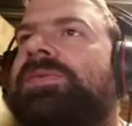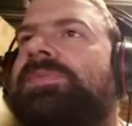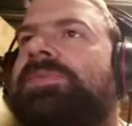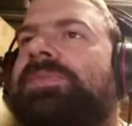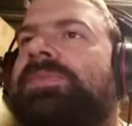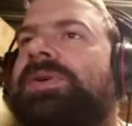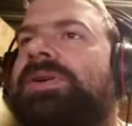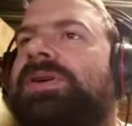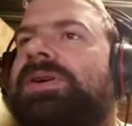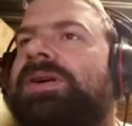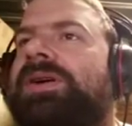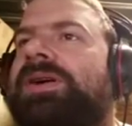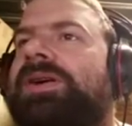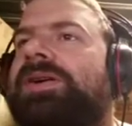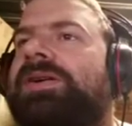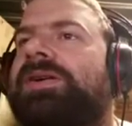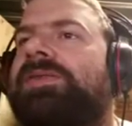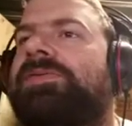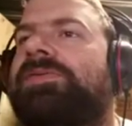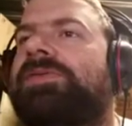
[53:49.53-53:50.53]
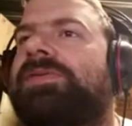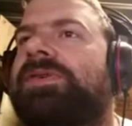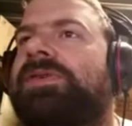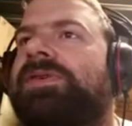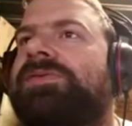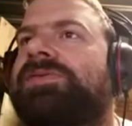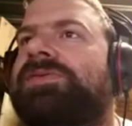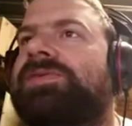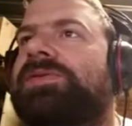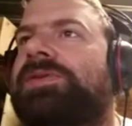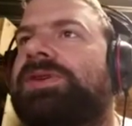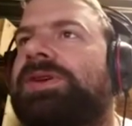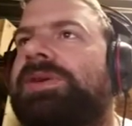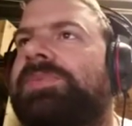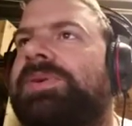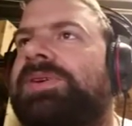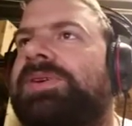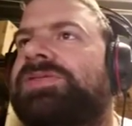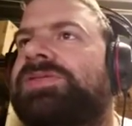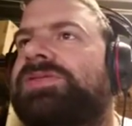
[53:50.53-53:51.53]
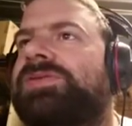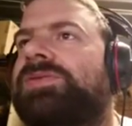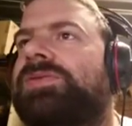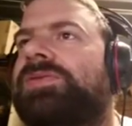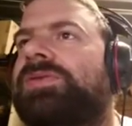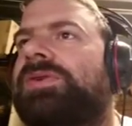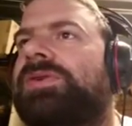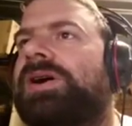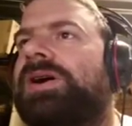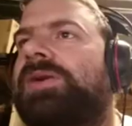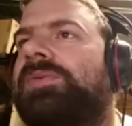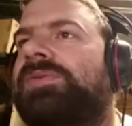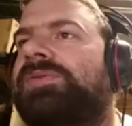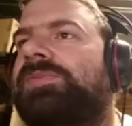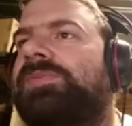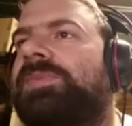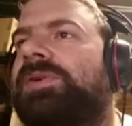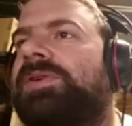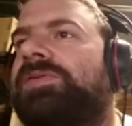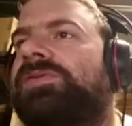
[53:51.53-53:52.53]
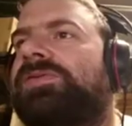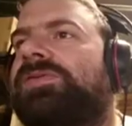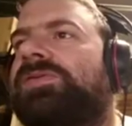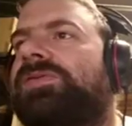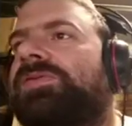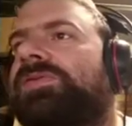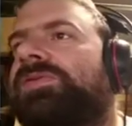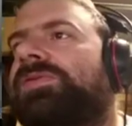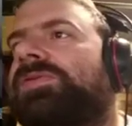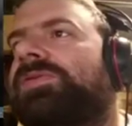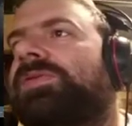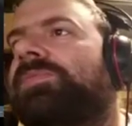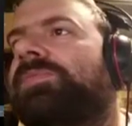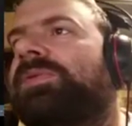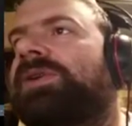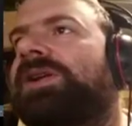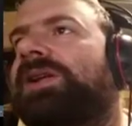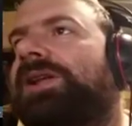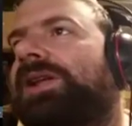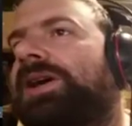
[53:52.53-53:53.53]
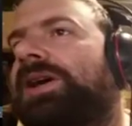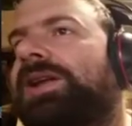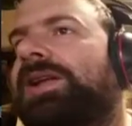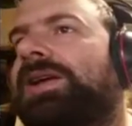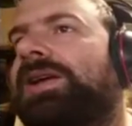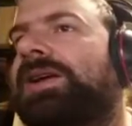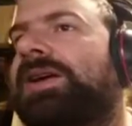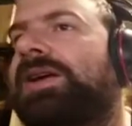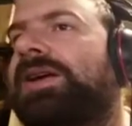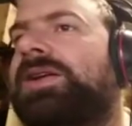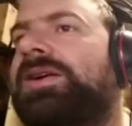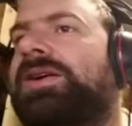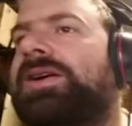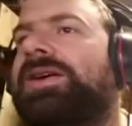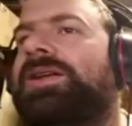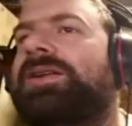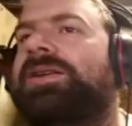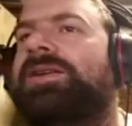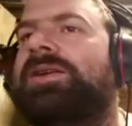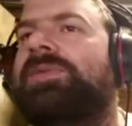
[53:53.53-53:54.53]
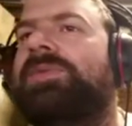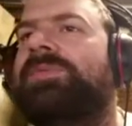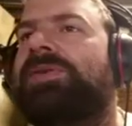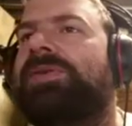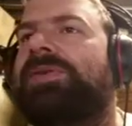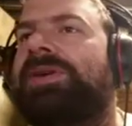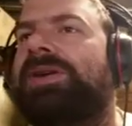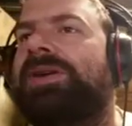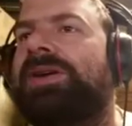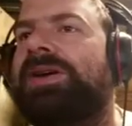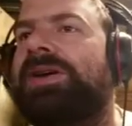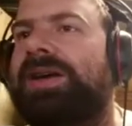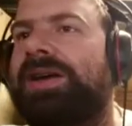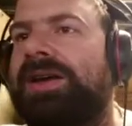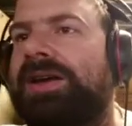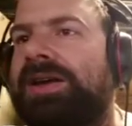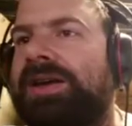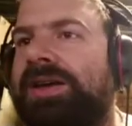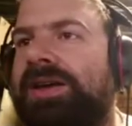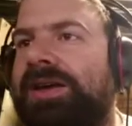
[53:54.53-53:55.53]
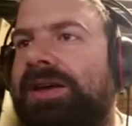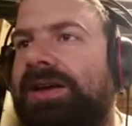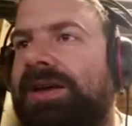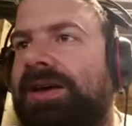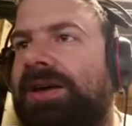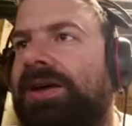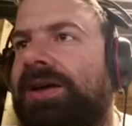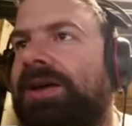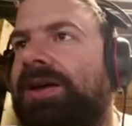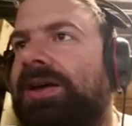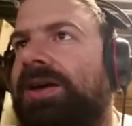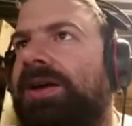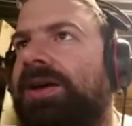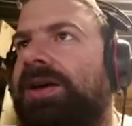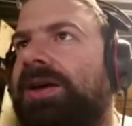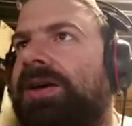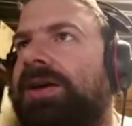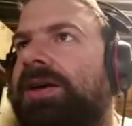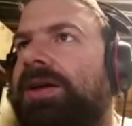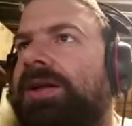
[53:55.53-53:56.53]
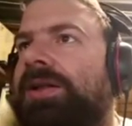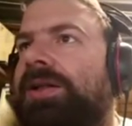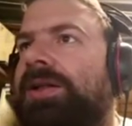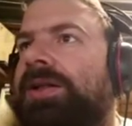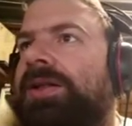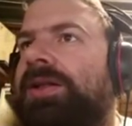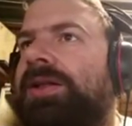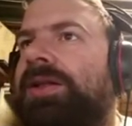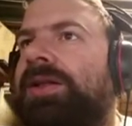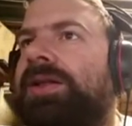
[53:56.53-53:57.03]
Let's do that. So, for those of you keeping score, I was supposed to do a pretty lady, and I